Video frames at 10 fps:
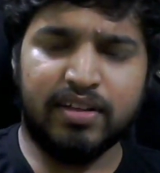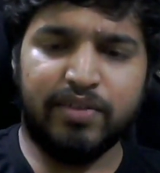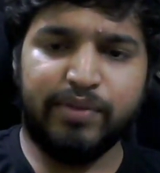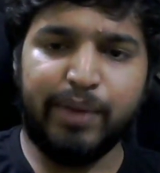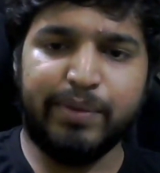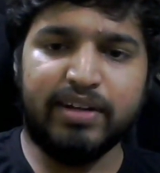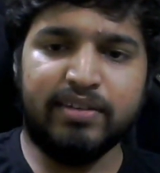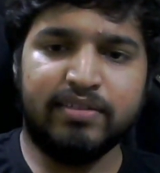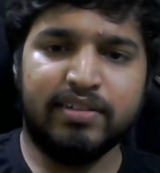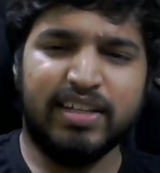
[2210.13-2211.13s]
y1
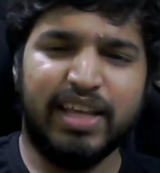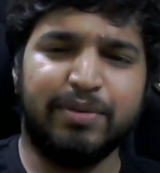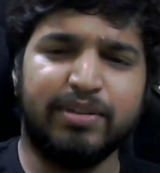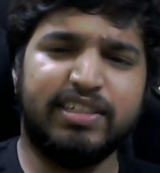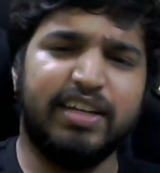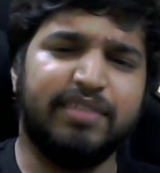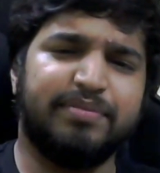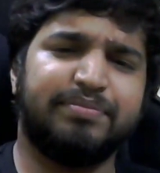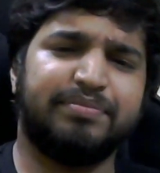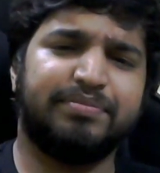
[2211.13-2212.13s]
equals g.
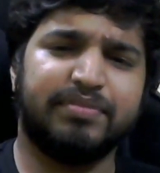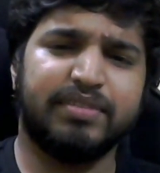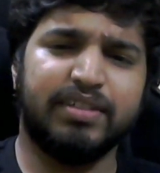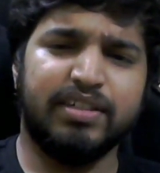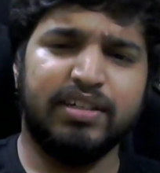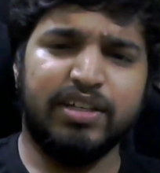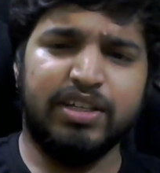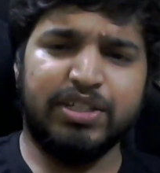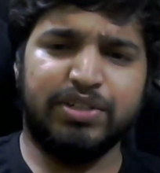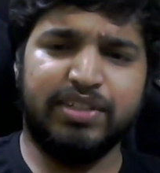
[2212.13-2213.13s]

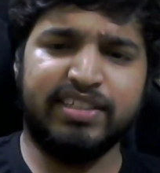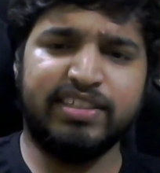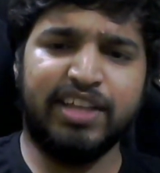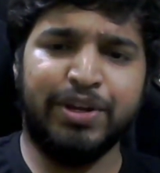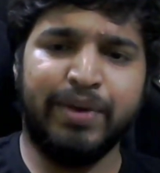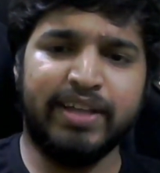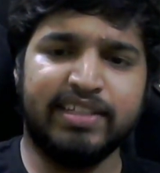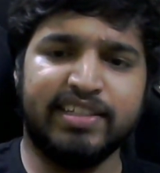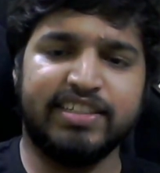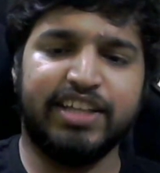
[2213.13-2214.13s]
So this is our new x
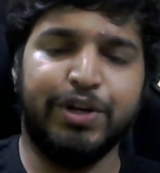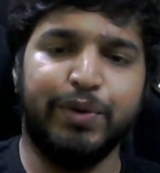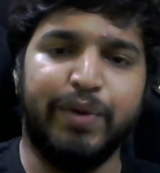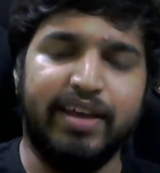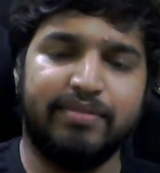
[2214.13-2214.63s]
and this is our new y.